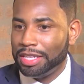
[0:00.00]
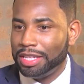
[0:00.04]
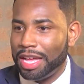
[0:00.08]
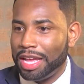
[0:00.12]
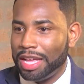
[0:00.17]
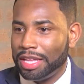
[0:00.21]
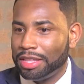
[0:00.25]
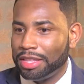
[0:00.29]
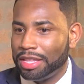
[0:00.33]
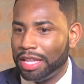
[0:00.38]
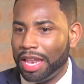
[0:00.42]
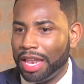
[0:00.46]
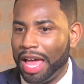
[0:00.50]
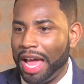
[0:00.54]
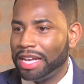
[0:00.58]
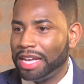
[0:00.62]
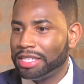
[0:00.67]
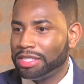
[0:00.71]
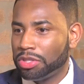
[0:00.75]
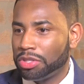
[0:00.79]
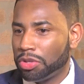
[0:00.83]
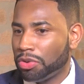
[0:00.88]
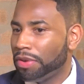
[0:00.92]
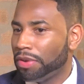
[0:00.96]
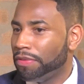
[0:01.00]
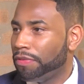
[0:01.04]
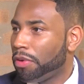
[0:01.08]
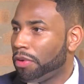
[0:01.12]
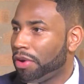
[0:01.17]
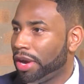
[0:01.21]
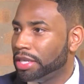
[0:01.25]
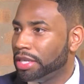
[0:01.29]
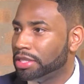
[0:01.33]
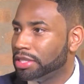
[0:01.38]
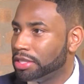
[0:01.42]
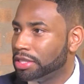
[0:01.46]
that the last
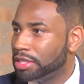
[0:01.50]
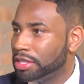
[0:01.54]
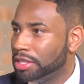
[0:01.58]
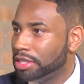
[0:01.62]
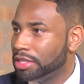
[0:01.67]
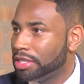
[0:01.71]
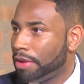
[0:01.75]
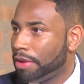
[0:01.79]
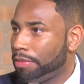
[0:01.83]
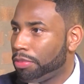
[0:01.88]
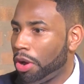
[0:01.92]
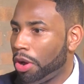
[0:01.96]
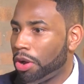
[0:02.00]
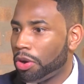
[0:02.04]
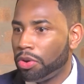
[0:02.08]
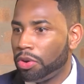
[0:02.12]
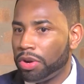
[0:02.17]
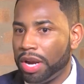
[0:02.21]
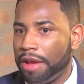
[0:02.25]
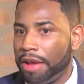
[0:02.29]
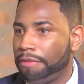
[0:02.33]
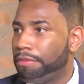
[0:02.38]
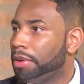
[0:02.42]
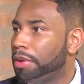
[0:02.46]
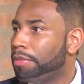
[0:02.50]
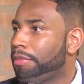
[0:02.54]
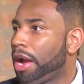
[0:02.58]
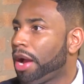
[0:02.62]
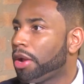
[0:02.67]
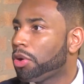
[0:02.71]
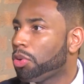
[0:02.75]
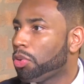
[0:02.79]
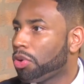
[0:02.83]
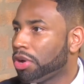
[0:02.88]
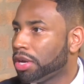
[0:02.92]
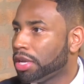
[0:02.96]
3-4 agencies I brought on have been
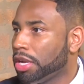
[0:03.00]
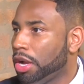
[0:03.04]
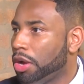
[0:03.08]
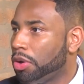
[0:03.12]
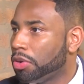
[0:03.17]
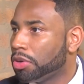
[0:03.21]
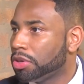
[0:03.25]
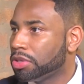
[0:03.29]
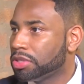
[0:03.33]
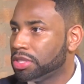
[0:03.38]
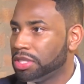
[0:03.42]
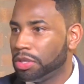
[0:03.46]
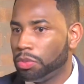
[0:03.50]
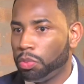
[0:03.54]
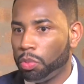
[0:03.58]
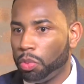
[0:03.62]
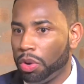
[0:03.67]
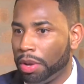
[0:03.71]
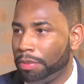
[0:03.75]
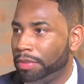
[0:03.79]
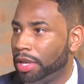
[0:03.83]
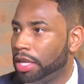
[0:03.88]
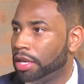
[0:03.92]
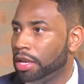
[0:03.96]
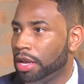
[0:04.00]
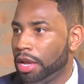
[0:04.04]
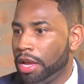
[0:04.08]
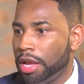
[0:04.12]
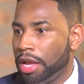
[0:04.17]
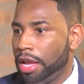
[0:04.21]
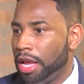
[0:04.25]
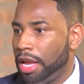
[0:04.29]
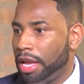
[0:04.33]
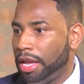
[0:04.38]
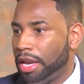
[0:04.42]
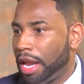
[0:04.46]
minority owners and women
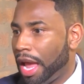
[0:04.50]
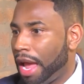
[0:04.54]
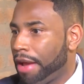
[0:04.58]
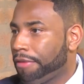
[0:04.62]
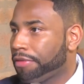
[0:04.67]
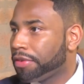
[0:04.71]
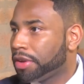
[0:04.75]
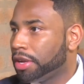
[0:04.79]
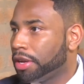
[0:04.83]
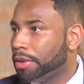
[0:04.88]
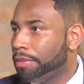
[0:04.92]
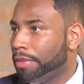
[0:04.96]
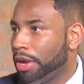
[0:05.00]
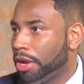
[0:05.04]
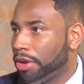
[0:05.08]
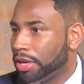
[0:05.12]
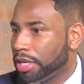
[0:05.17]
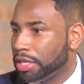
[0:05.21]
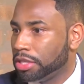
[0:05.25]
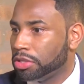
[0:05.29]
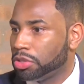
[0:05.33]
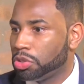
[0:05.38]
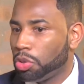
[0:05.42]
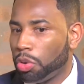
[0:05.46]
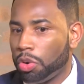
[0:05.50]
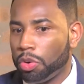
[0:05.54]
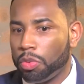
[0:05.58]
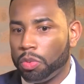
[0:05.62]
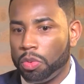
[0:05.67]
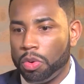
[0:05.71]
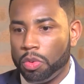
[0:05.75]
and African Americans. Or